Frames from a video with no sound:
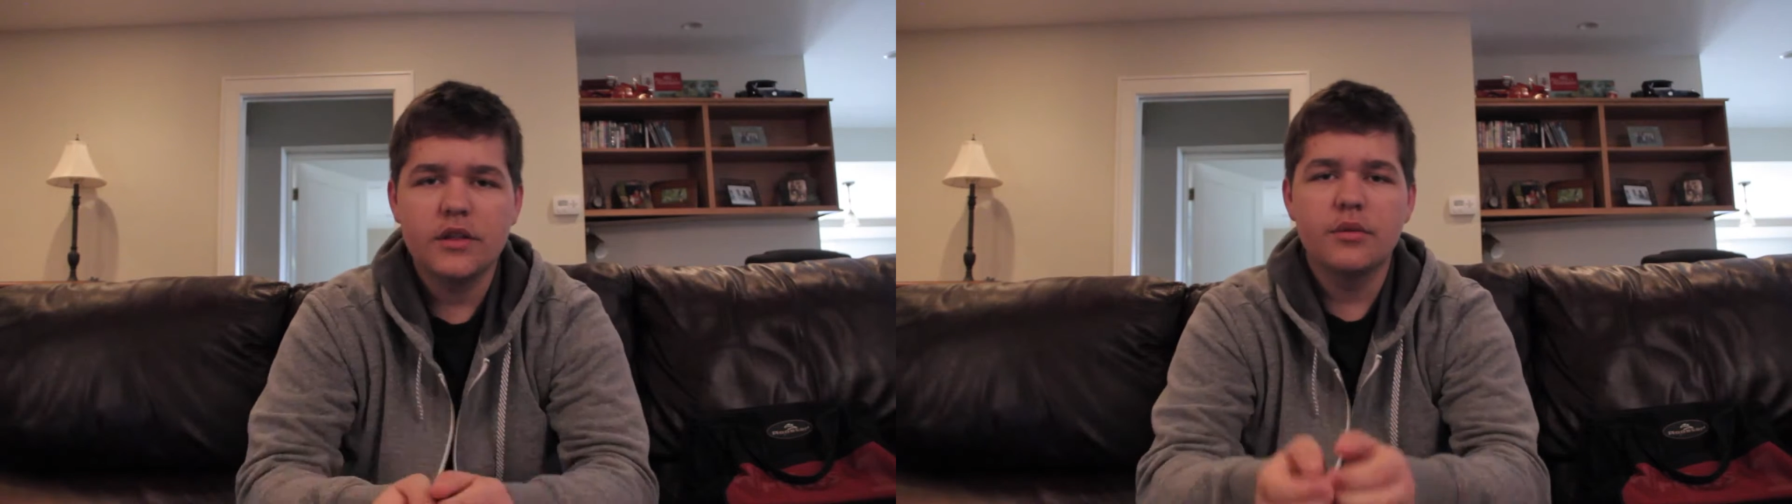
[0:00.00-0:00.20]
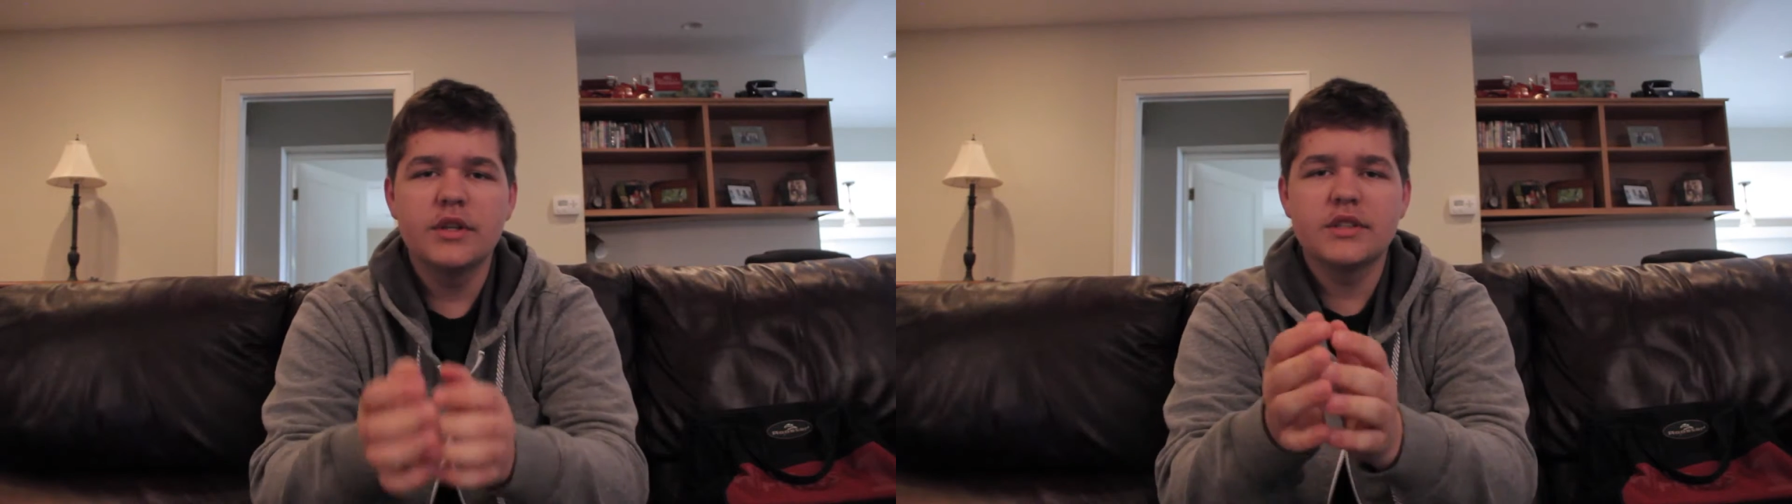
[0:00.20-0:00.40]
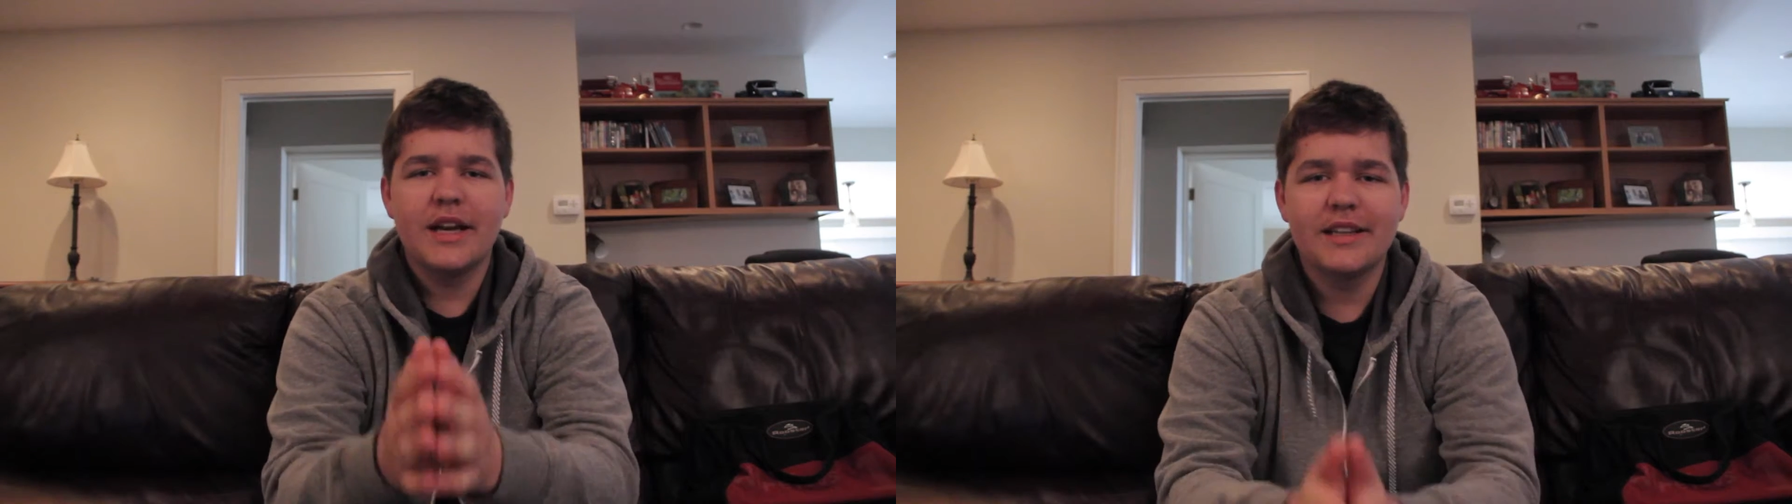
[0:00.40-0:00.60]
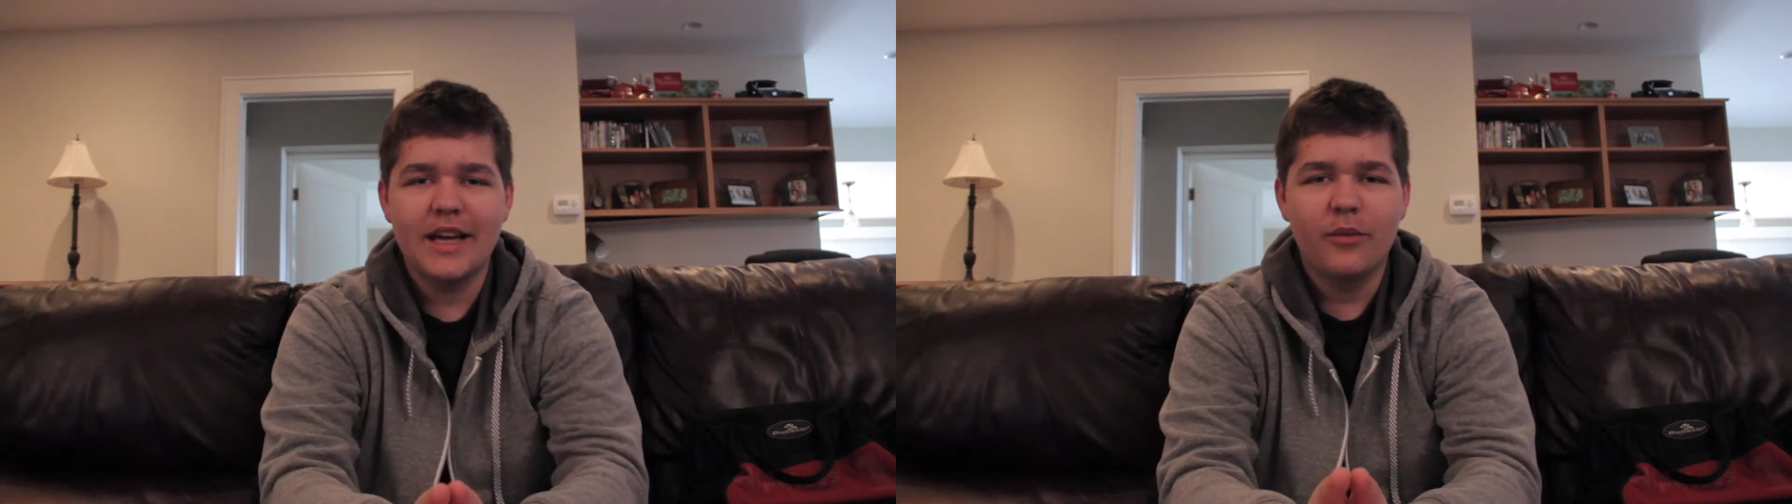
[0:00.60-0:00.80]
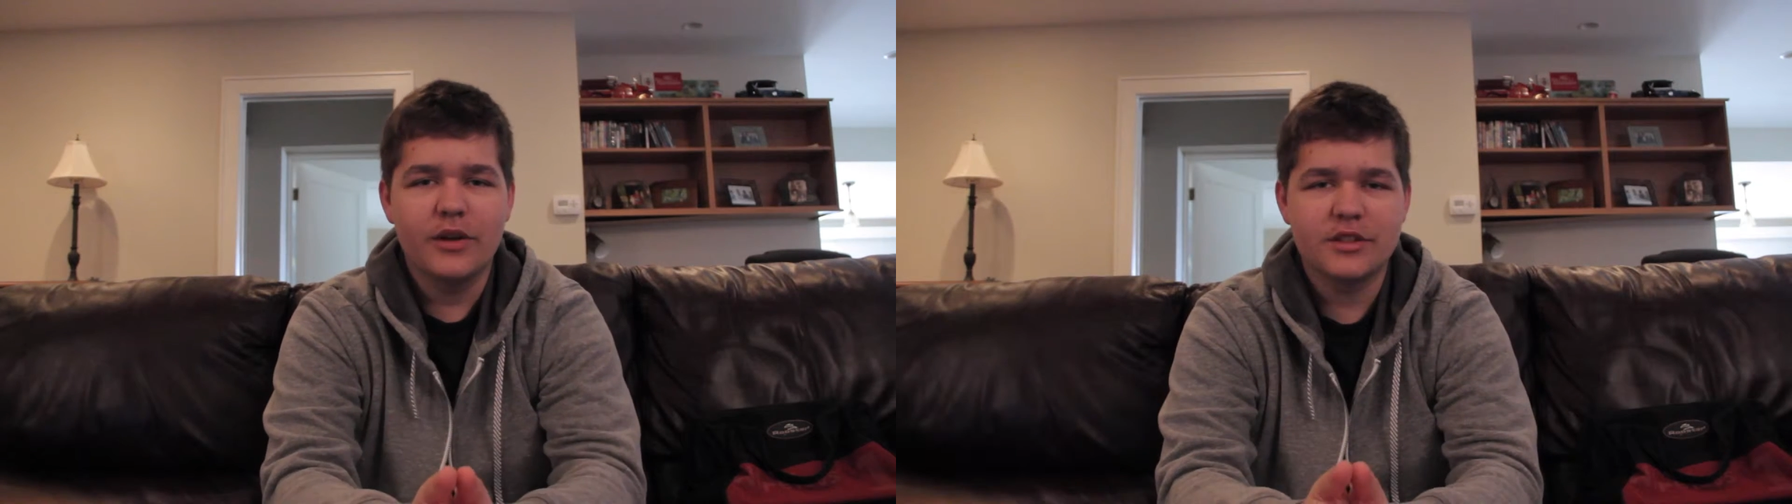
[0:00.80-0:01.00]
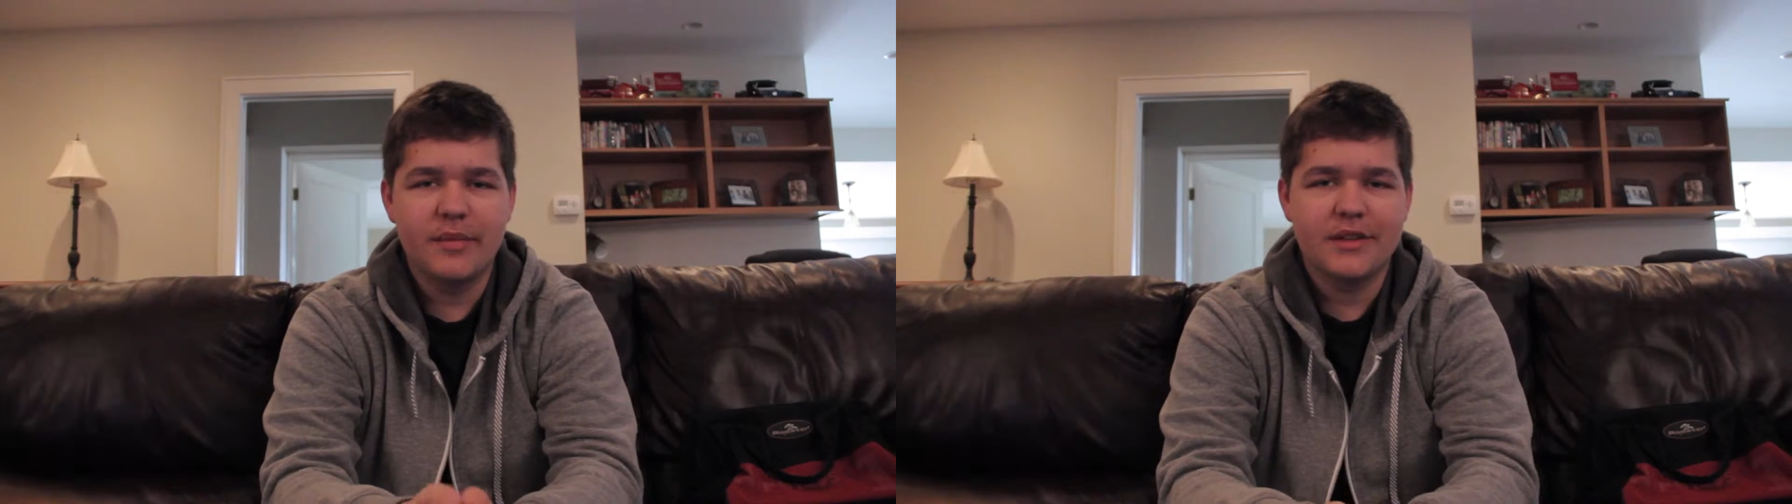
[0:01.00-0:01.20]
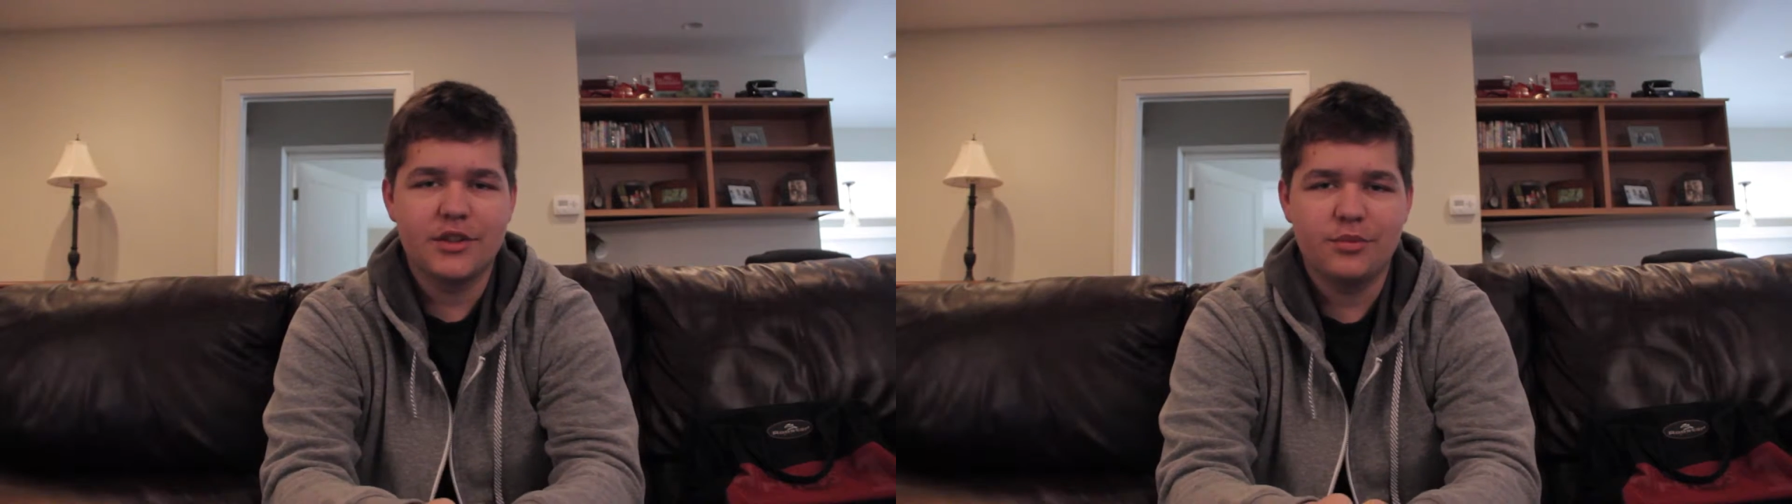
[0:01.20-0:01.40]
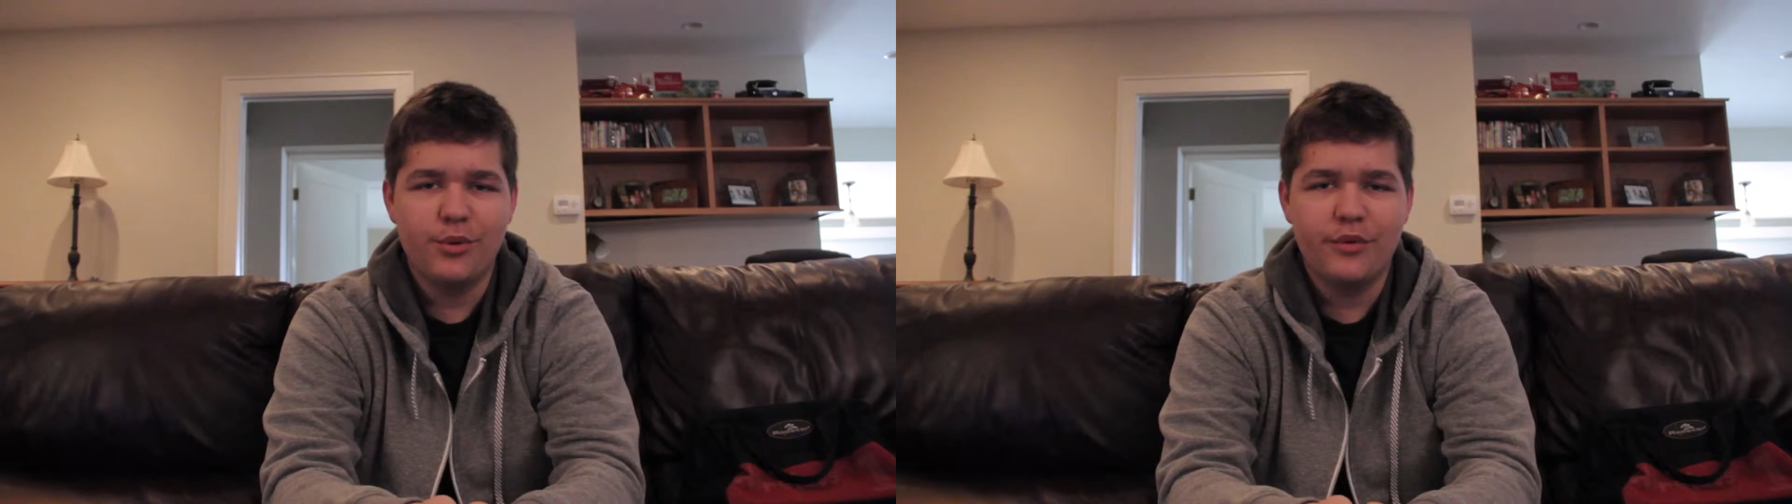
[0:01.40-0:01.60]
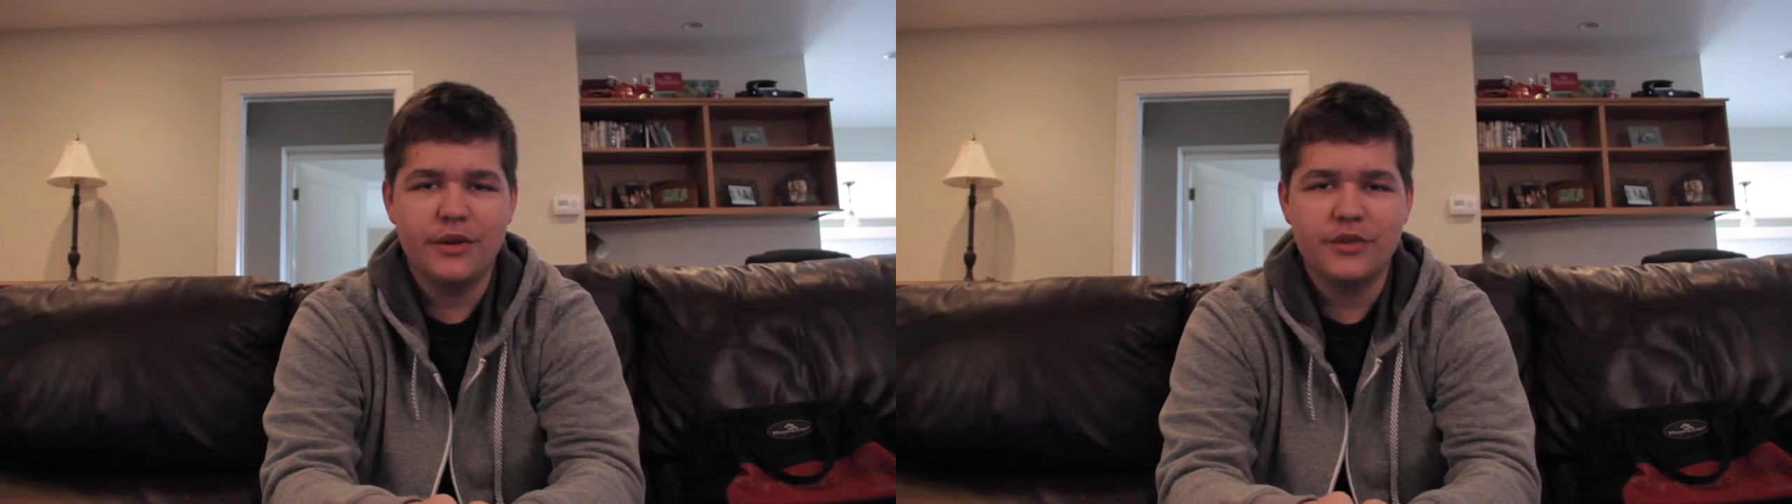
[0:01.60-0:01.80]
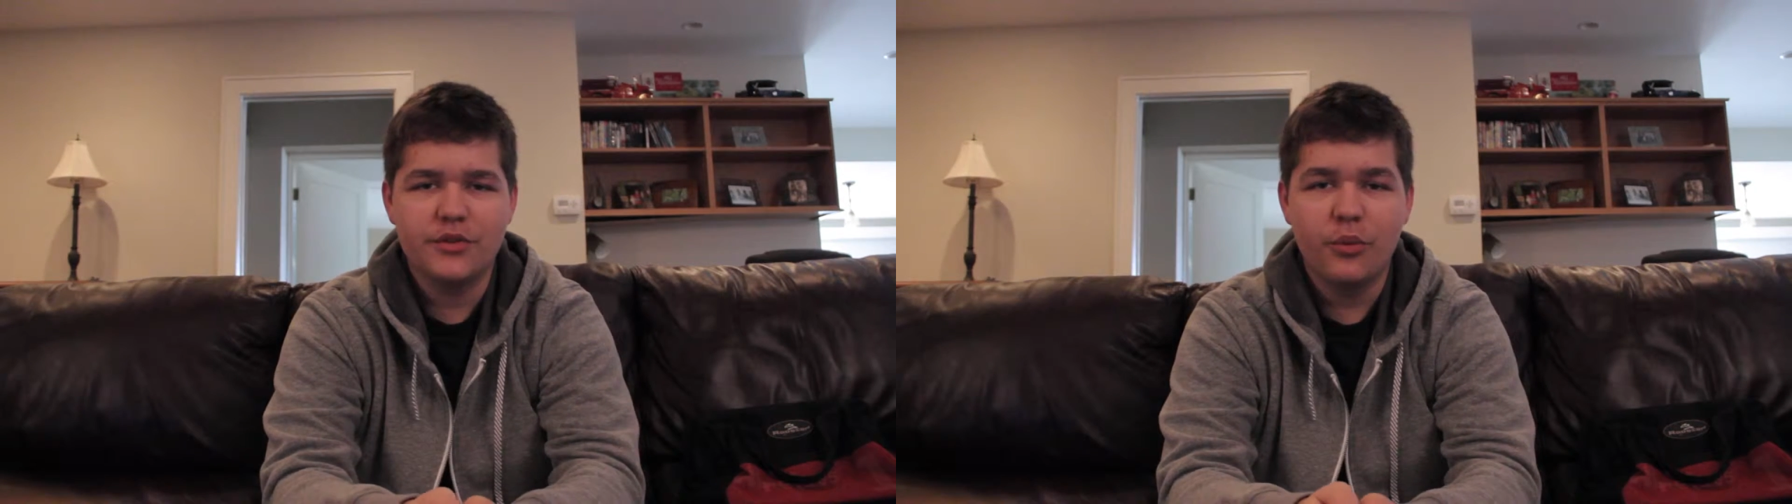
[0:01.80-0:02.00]
The reason I, I, want to make this
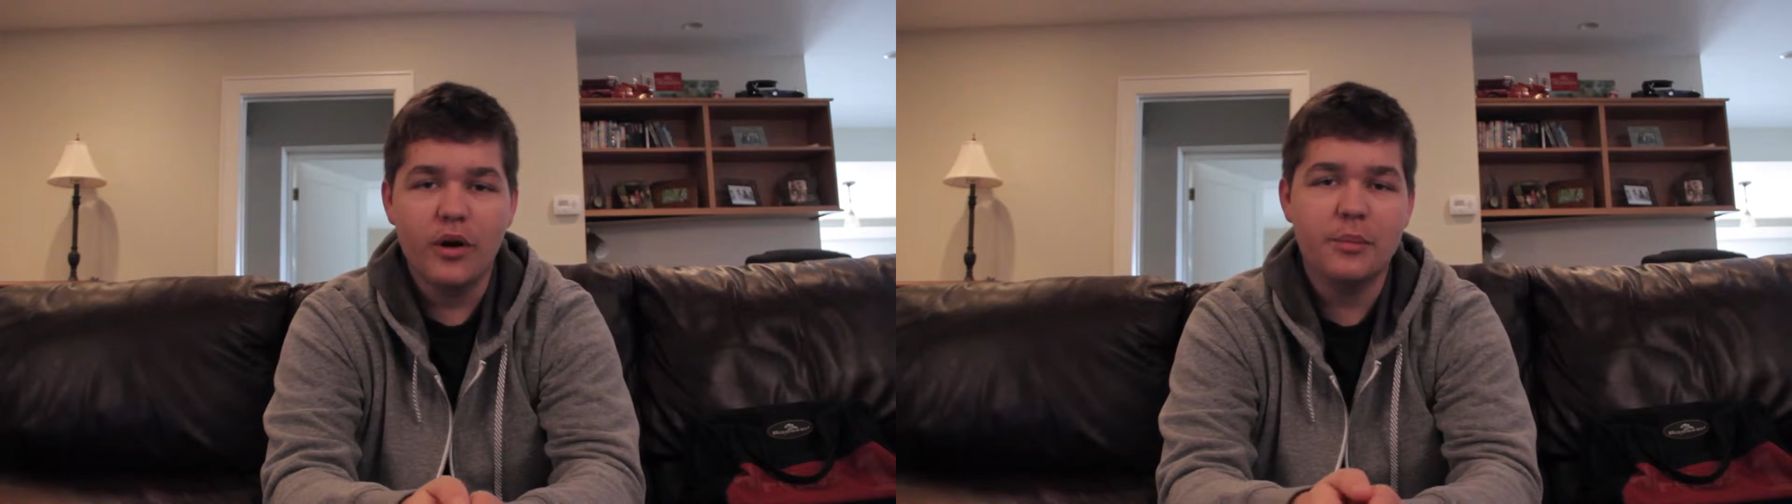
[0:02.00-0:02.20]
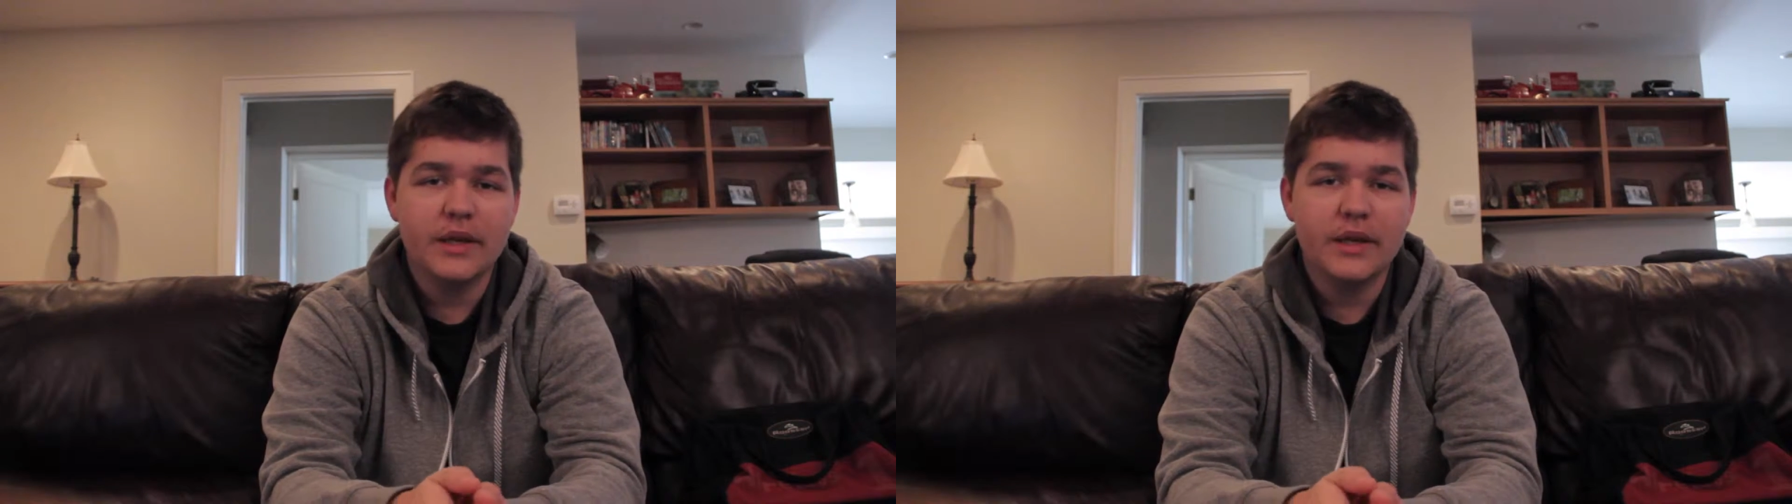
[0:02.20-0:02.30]
movie is one,